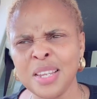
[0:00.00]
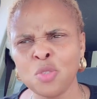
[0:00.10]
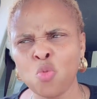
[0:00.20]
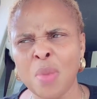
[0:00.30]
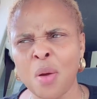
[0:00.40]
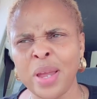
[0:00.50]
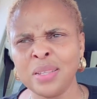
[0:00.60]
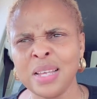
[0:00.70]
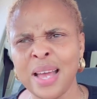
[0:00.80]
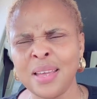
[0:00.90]
This woman when he
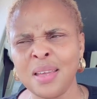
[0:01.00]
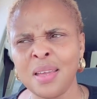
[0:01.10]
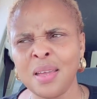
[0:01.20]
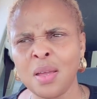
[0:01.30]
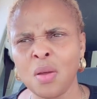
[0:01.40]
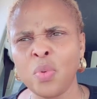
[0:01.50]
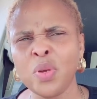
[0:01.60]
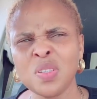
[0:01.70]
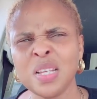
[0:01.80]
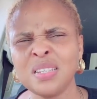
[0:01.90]
die, we
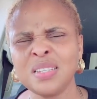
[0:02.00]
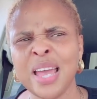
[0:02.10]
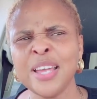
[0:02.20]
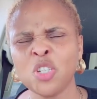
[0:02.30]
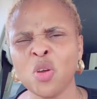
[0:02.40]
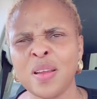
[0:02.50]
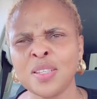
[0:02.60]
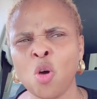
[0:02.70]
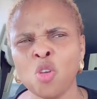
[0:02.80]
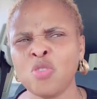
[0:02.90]
know say she get
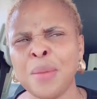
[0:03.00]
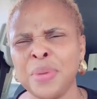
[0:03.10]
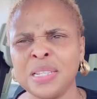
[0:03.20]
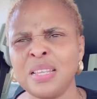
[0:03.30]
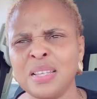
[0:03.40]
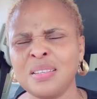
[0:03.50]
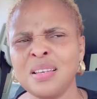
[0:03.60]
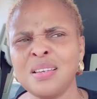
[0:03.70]
insurance 100%.